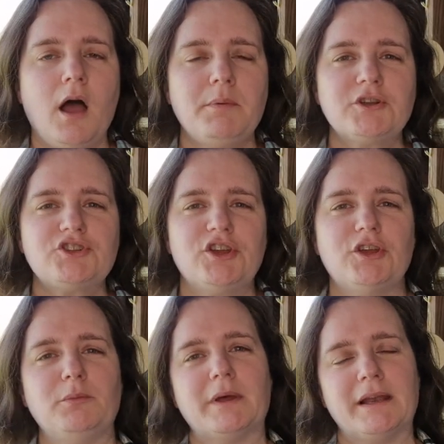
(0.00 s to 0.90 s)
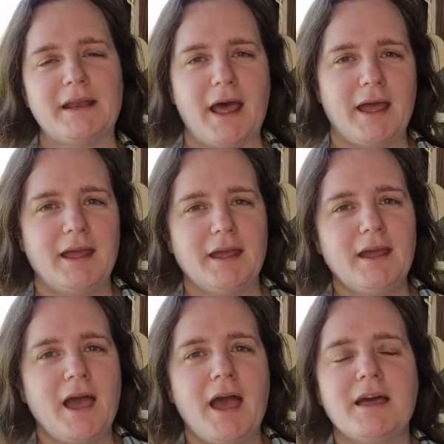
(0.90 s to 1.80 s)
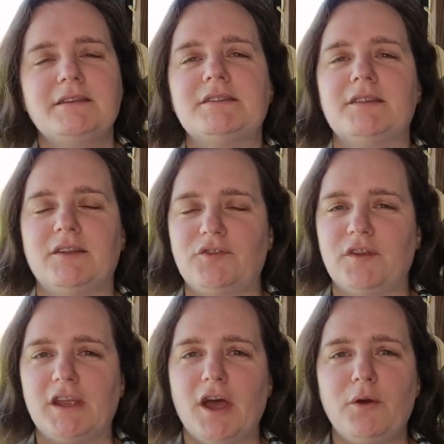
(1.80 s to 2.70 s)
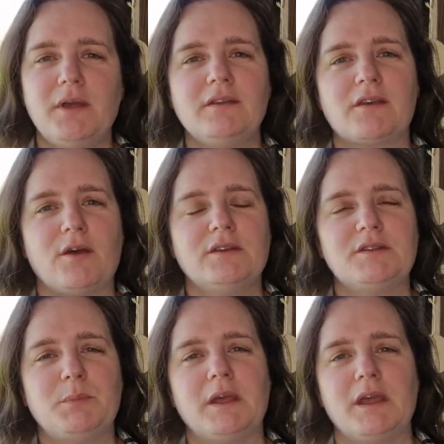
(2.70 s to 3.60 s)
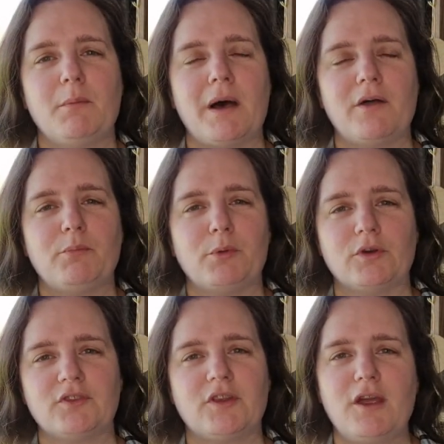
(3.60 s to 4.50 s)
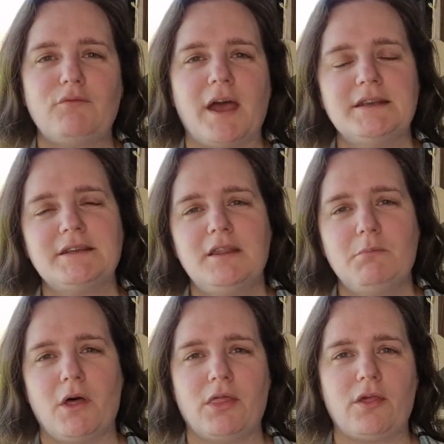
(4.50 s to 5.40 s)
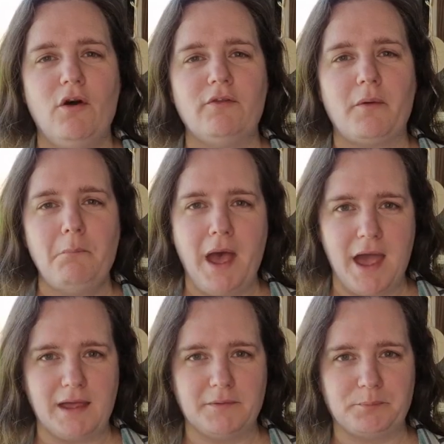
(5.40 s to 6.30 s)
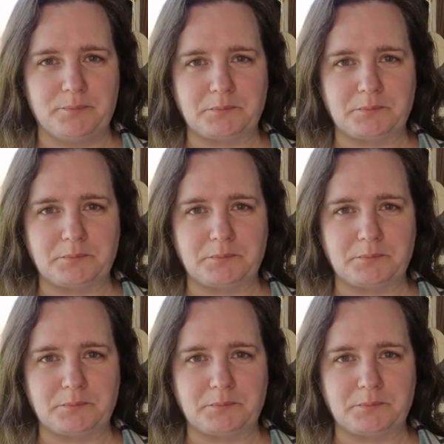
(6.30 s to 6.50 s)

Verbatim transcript: Hi BookTube, Lynnette here and this video is going to be about the books that I read in the month of May.